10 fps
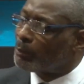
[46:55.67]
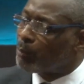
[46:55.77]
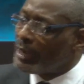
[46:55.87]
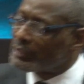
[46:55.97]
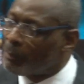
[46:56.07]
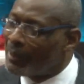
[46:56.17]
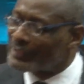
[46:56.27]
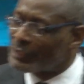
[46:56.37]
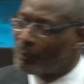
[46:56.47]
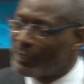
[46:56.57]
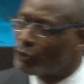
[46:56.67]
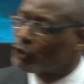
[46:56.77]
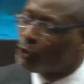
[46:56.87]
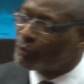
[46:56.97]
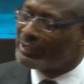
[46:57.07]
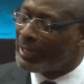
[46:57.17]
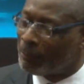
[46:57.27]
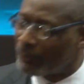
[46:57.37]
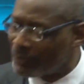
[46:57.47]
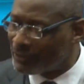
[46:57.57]
brags about his being short
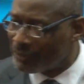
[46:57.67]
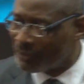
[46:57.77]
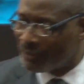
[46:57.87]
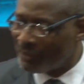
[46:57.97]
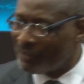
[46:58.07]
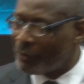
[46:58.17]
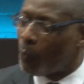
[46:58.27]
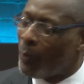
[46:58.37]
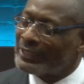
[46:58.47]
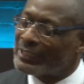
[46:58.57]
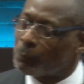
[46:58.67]
tempered, what is